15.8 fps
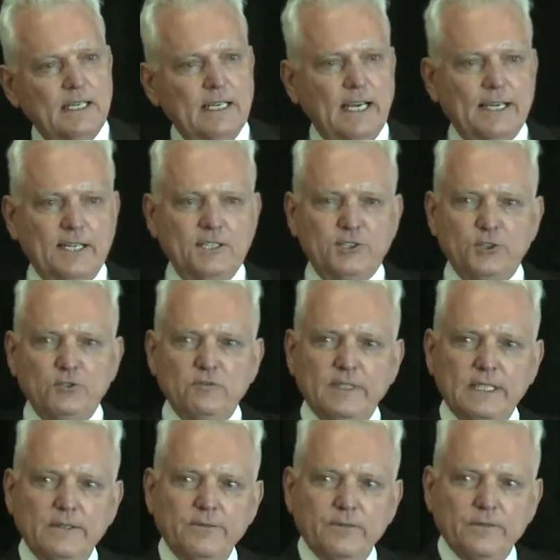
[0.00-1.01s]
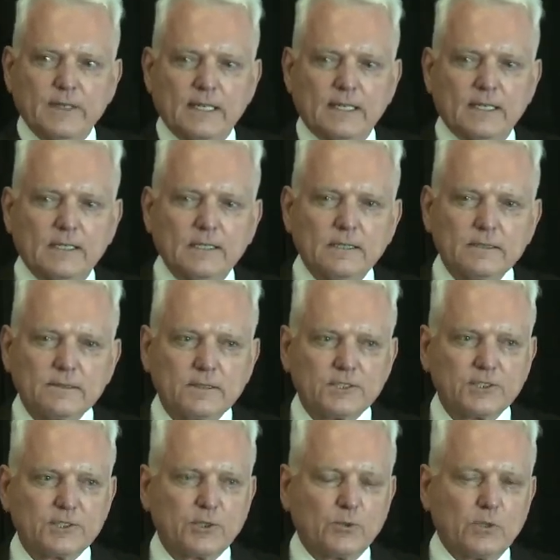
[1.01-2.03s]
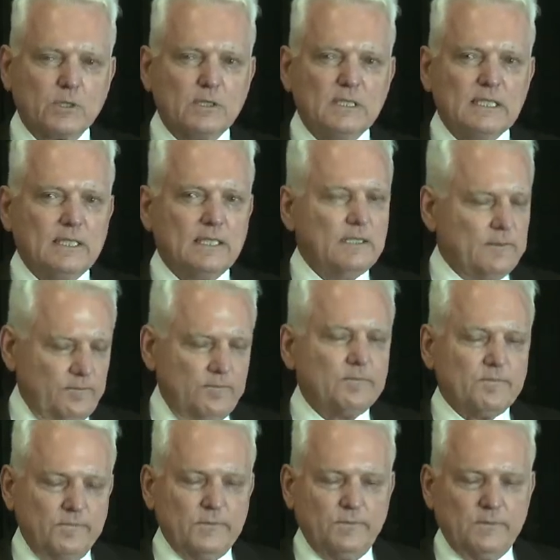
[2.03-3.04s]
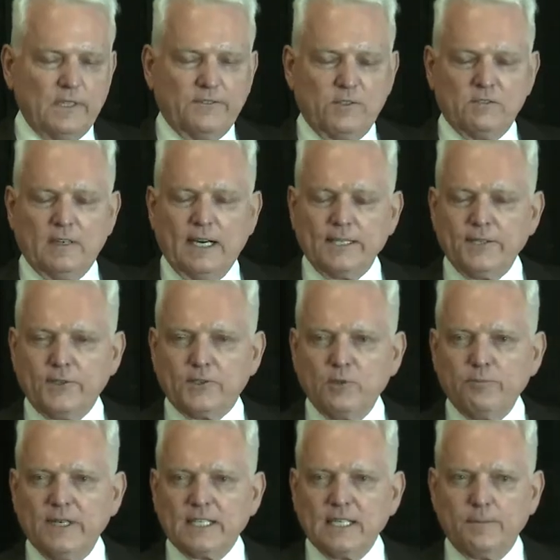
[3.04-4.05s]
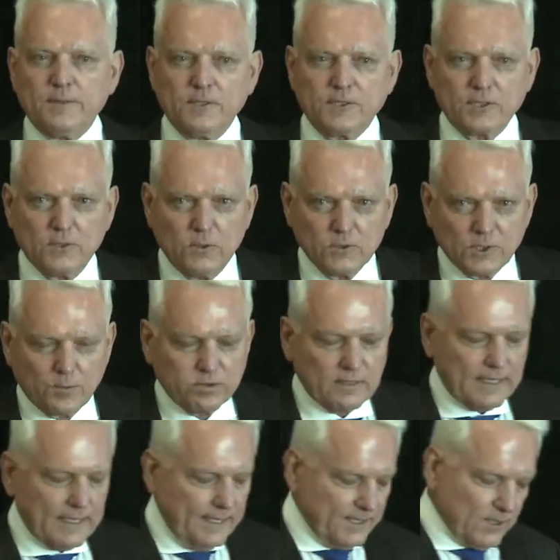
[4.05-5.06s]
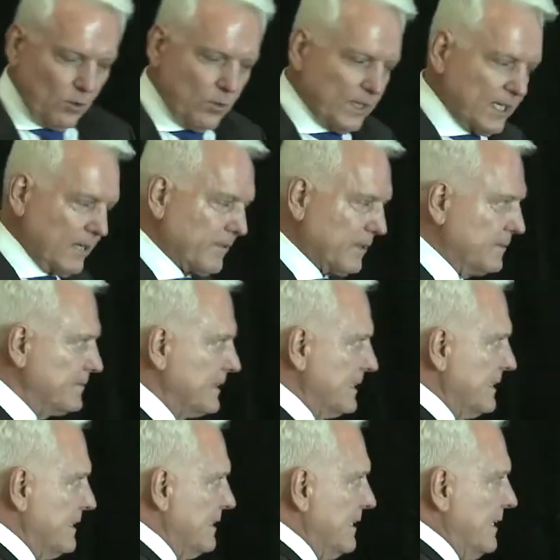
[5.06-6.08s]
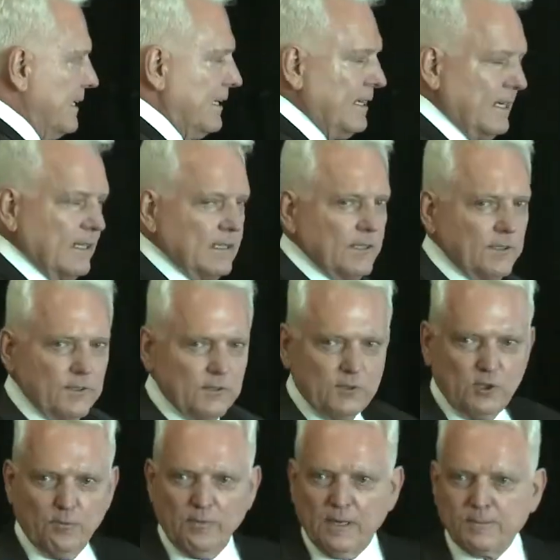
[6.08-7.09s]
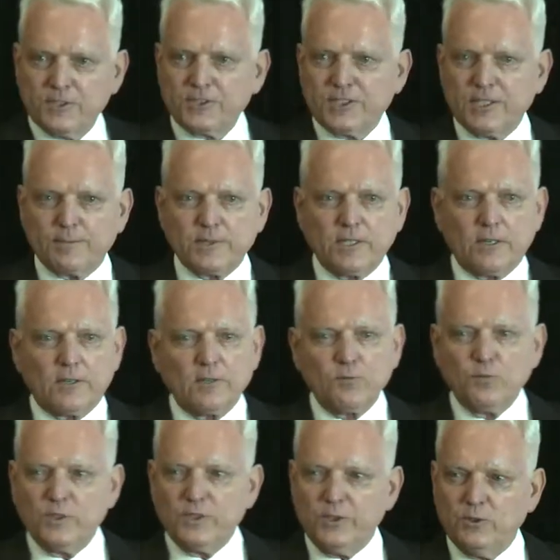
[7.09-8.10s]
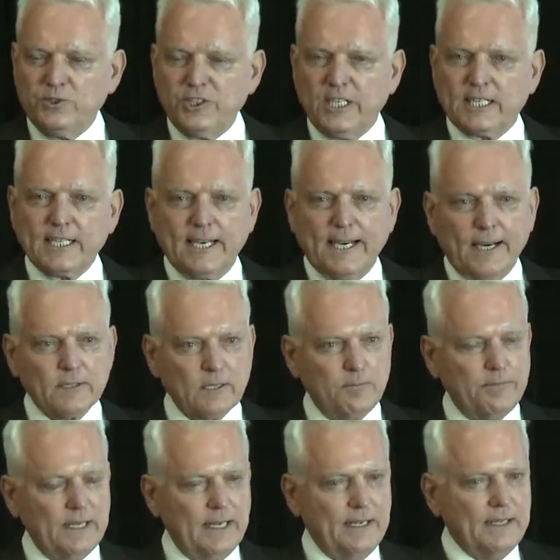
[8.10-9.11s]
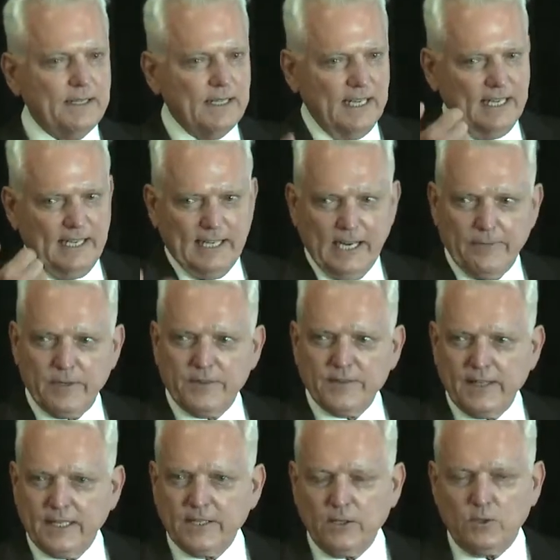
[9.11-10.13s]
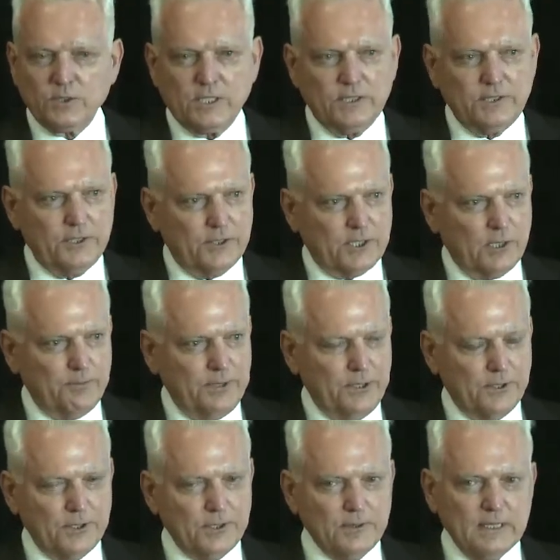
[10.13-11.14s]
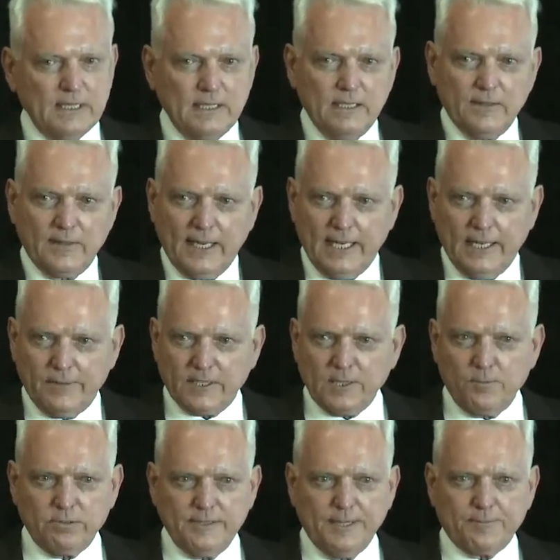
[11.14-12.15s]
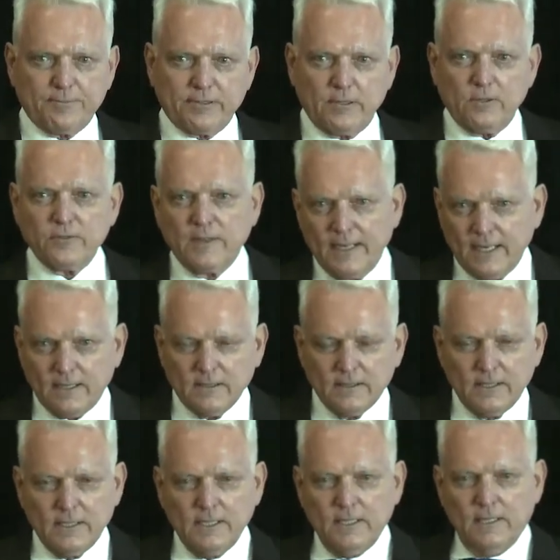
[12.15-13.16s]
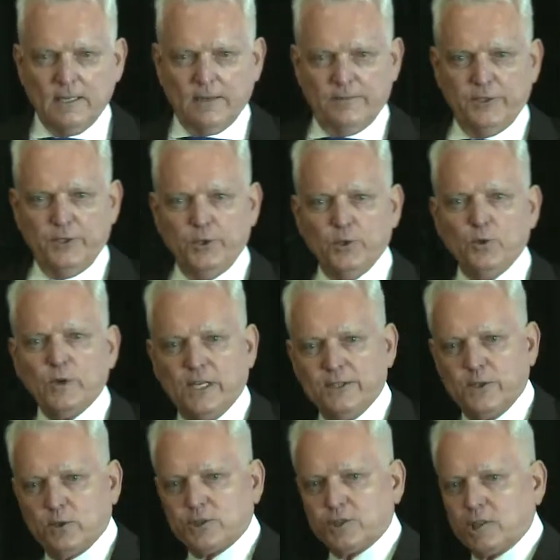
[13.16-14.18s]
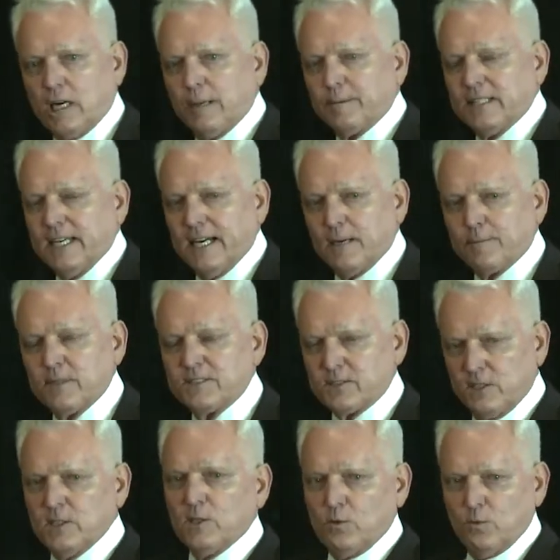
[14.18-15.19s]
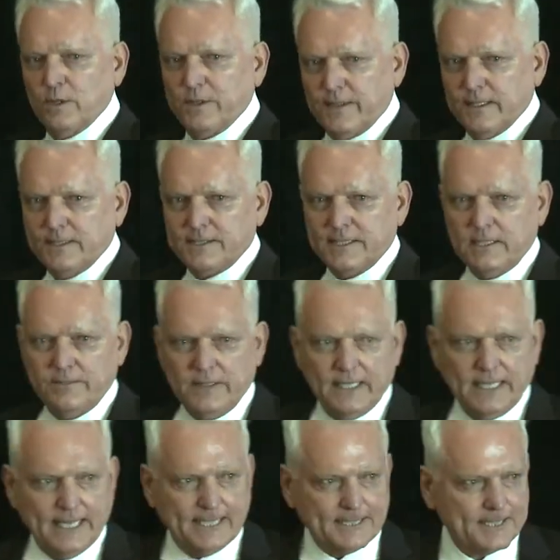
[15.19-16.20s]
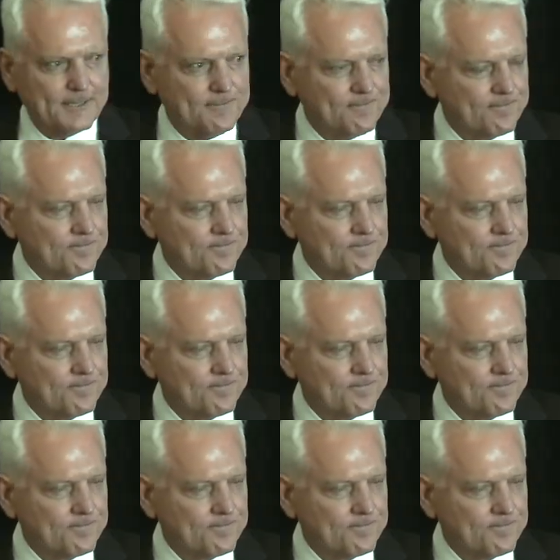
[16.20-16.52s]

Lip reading: And as you leave the store, if you like, you can pick up your school supplies or whatever. Your membership card, when you check out and pay, everything goes into a computer. They have a complete profile of you and your shopping habits within CVS.